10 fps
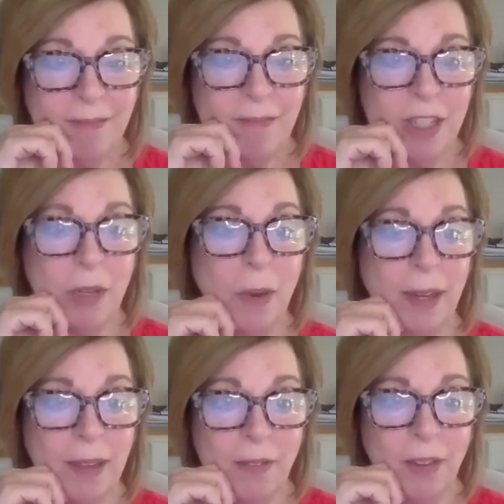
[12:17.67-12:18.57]
Do you want
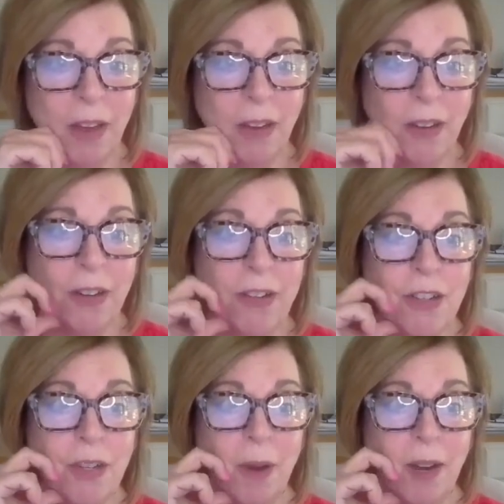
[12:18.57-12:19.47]
to live longer?
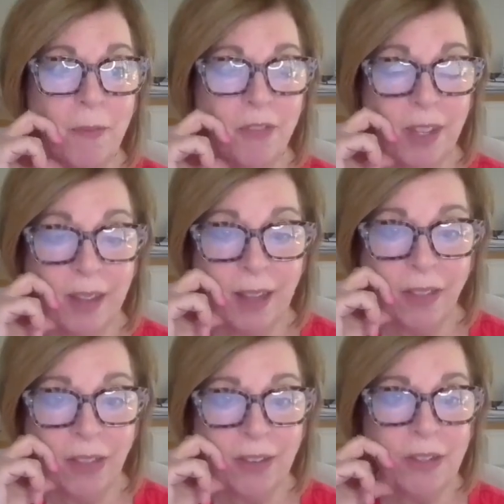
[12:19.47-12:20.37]
Do you want to feel
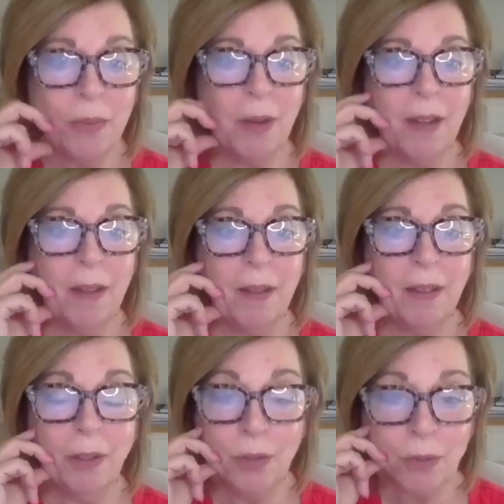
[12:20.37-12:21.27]
healthier? Do you want to
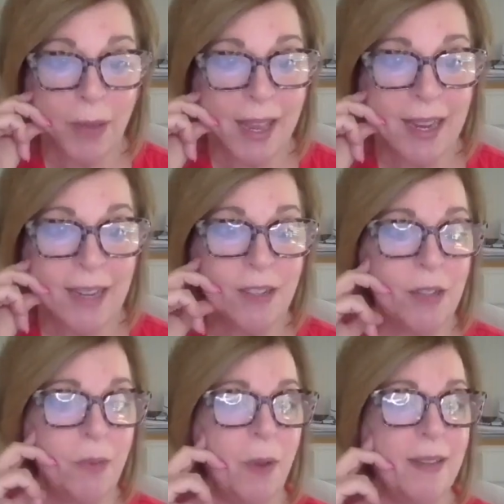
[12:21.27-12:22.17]
lose weight? Do
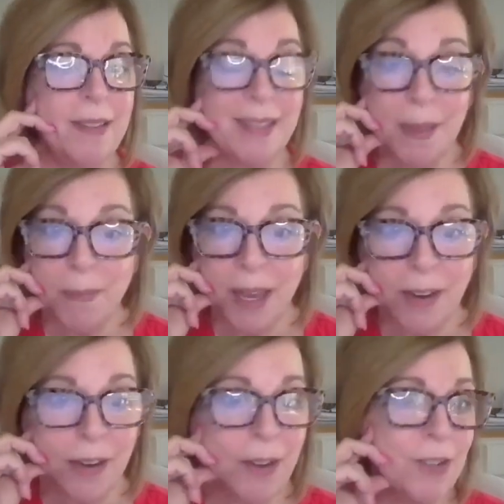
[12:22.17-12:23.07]
you want to sleep
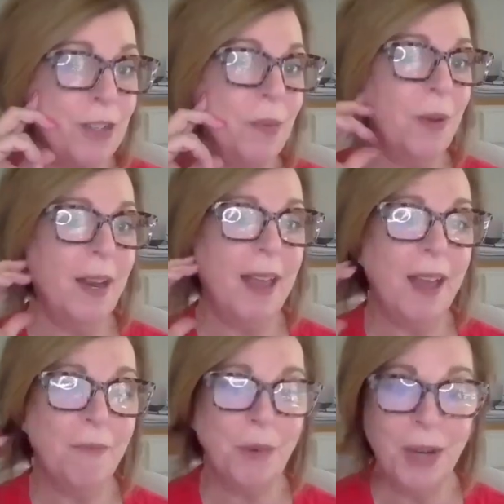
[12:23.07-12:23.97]
better? Do you want to
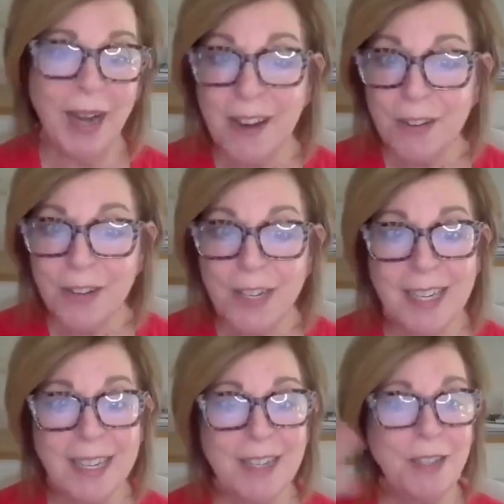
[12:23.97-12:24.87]
have more
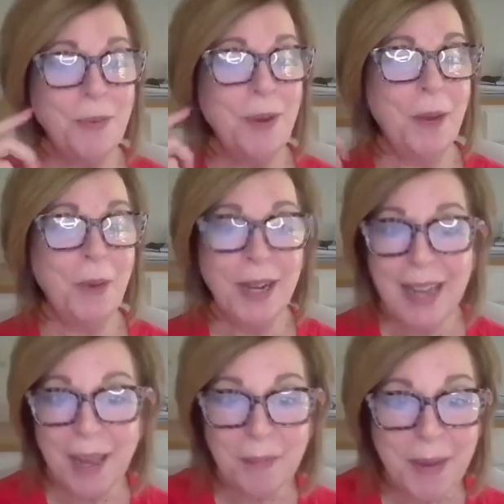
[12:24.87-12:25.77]
energy? Do you want to work
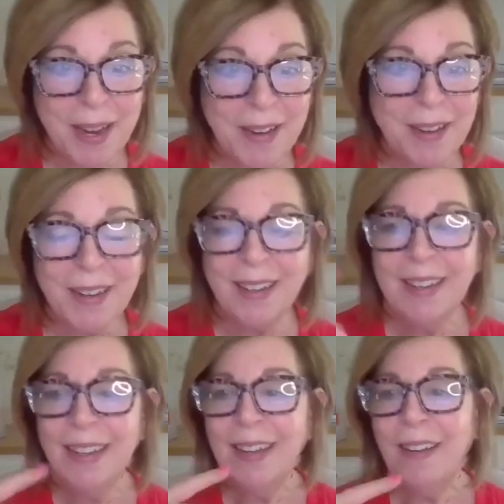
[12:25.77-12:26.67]
out better?
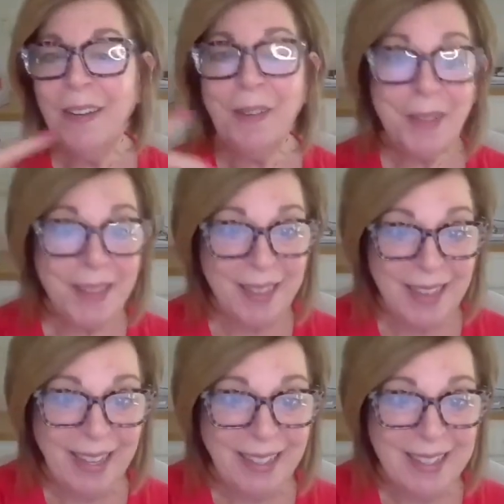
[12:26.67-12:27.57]
All the
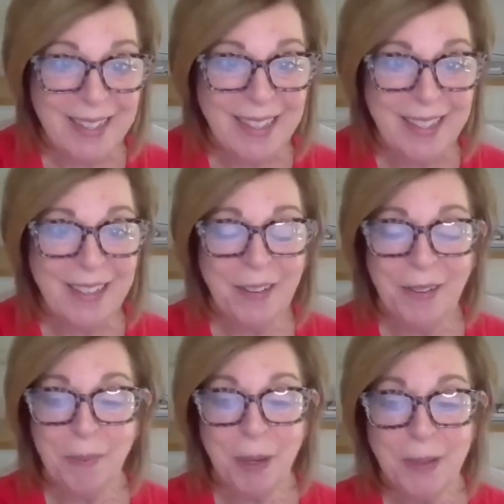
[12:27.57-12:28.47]
things,
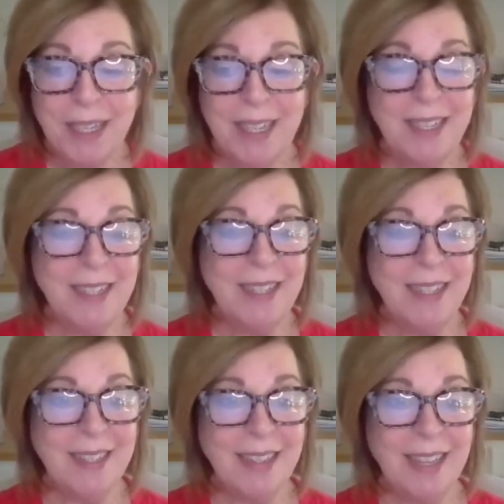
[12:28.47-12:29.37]
protein is
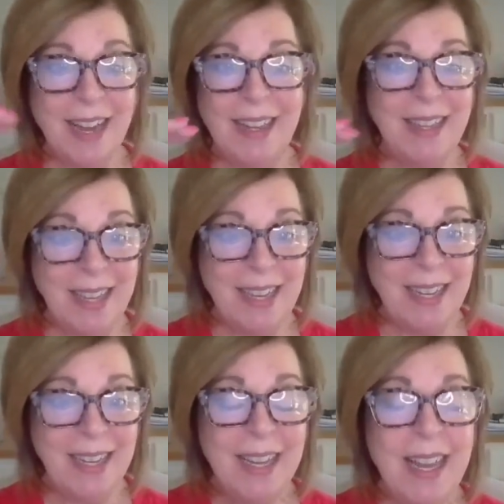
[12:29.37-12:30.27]
kind of the
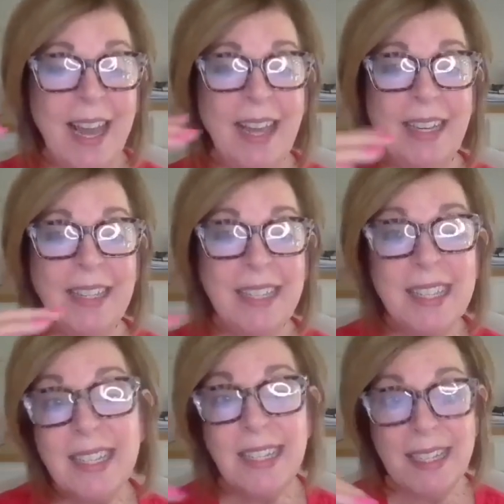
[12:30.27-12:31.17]
key and
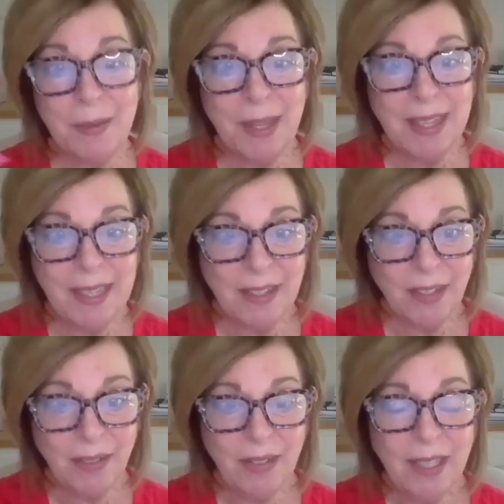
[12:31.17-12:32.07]
consistency with it
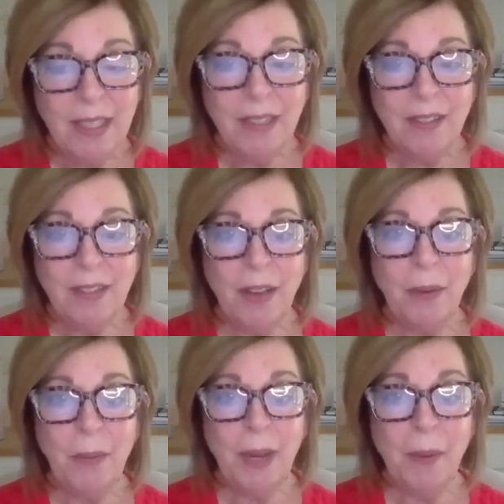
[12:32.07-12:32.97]
too.
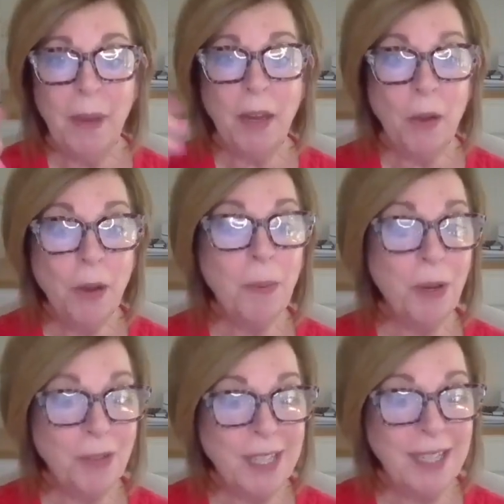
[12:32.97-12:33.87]
So, anyway, know your
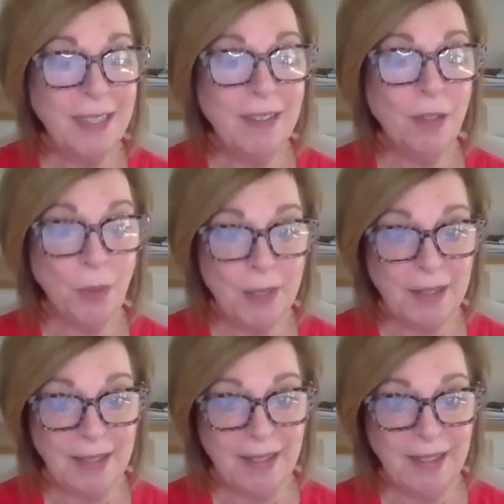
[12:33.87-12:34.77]
protein
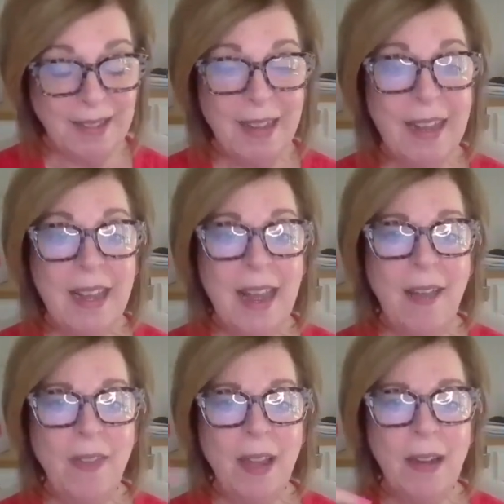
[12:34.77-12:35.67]
sources
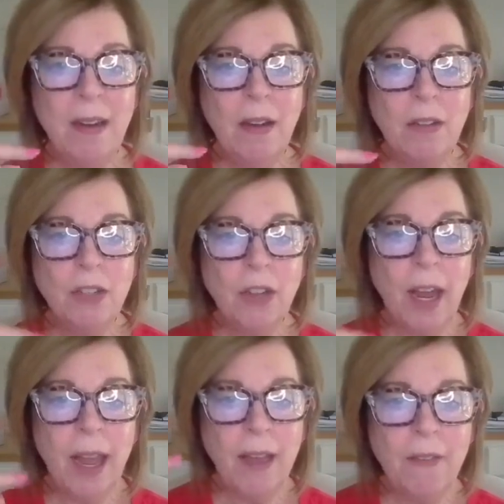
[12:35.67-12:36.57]
and then
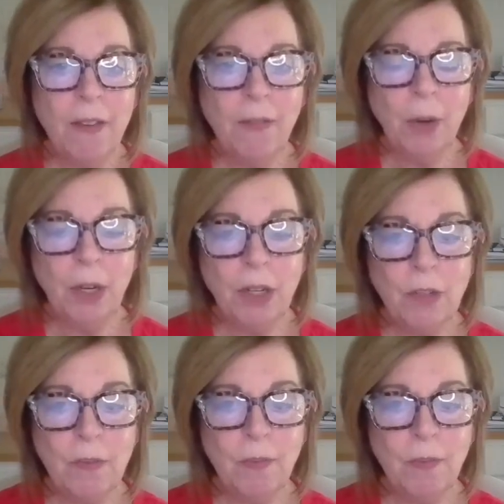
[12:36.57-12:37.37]
strive for